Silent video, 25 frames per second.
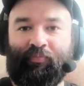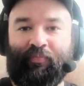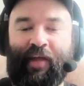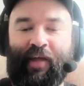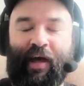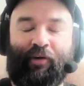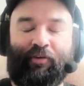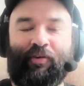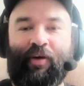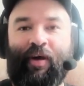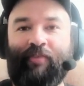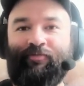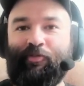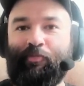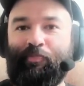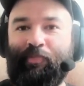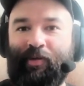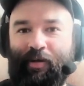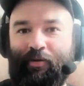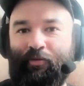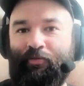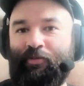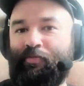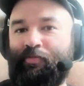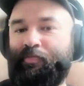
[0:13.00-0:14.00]
Now, you have to
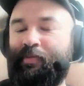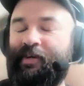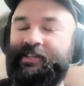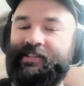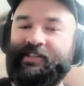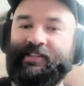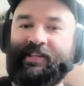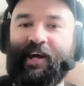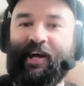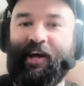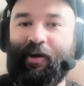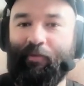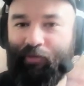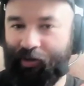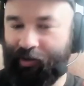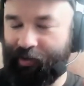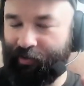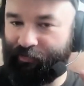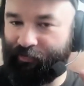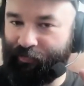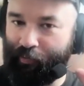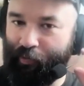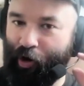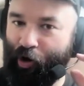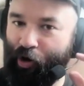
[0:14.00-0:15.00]
bear with me today. I'm
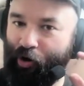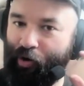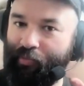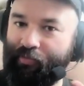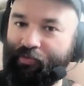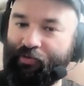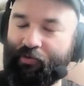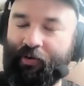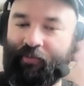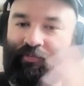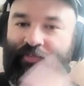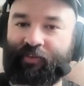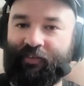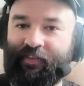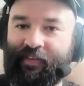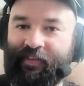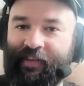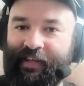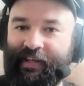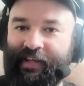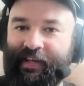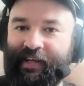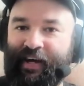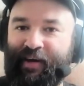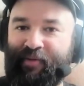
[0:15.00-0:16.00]
working from home, so I've got
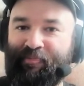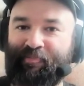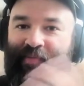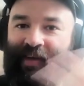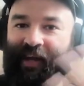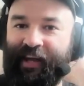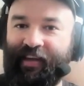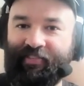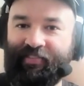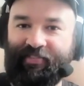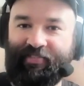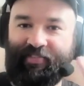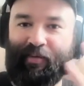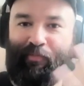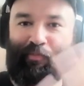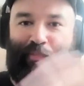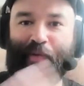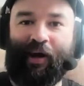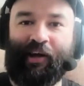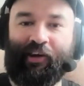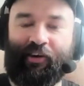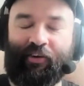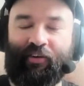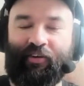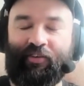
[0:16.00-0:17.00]
the headset
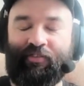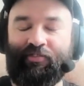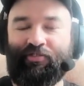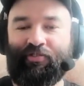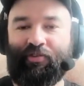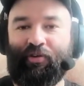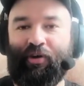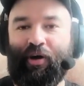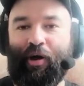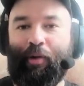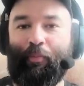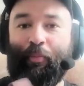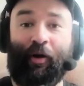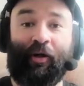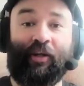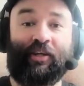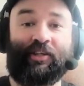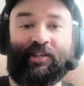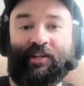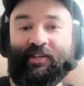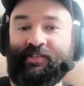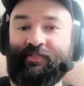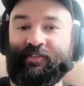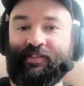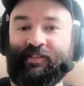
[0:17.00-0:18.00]
mic on, so I
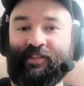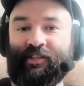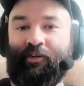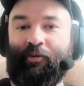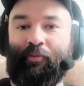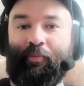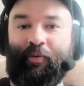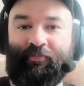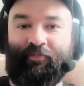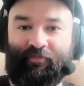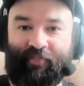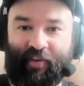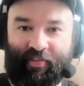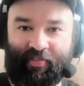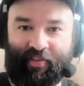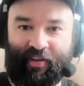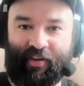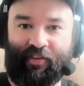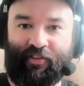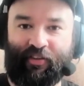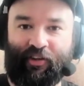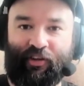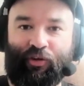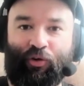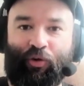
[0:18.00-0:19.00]
apologize if it's a little bit
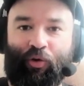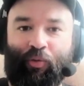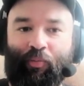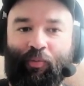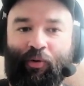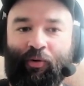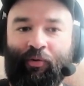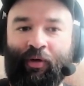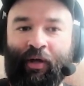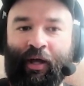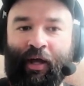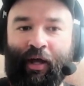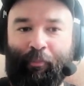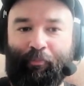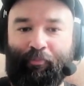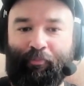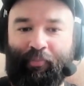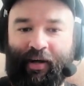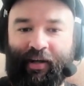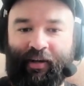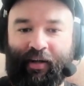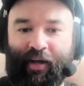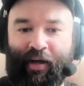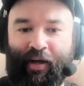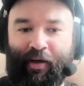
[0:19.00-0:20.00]
fuzzier than normal,
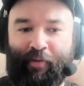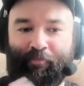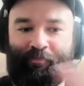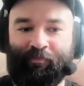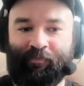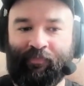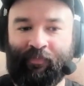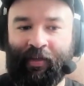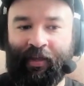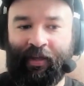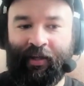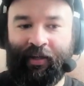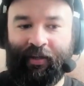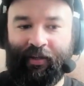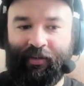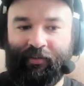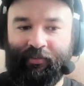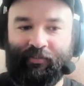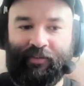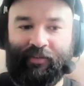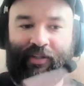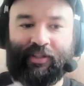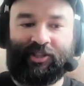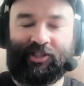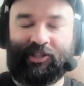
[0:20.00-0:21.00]
but
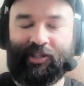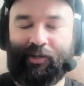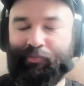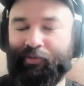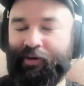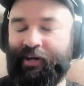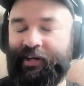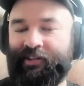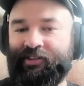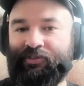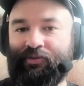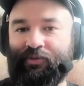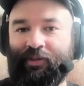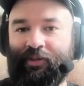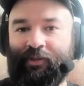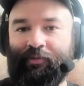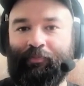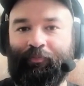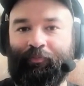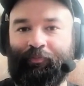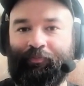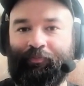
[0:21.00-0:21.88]
let's jump right into it.